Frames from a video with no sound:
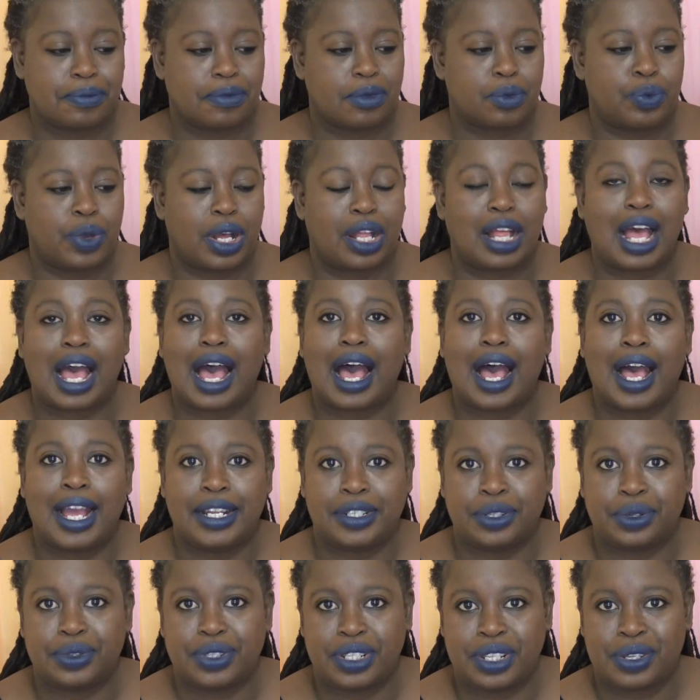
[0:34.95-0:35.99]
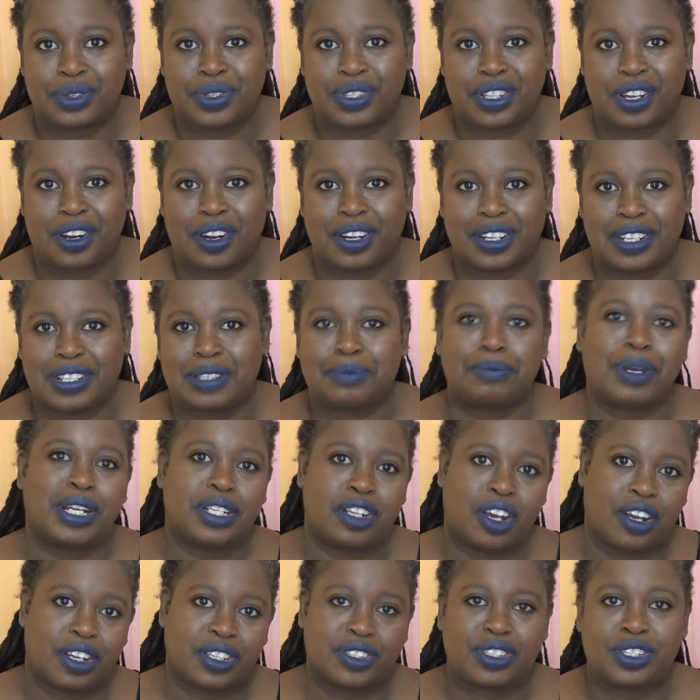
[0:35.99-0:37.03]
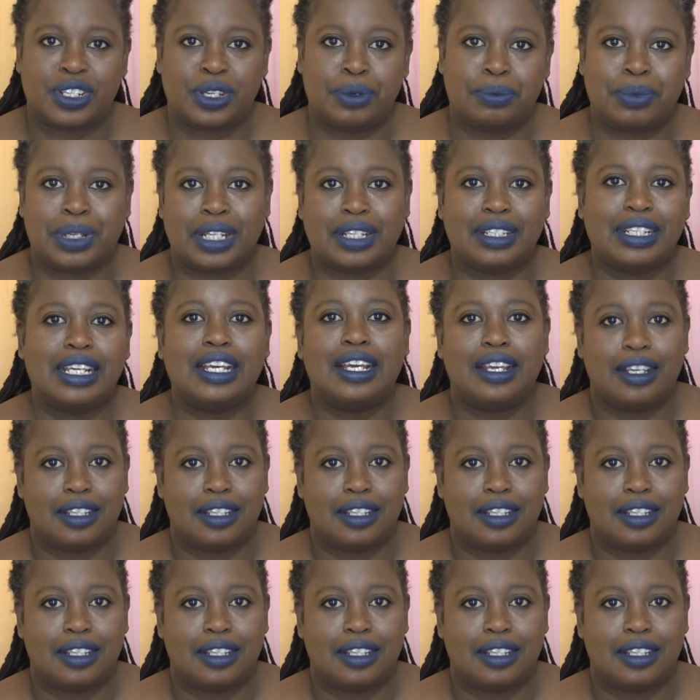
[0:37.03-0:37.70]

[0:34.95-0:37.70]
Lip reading: Well, I don't use the harness, my dogs do, but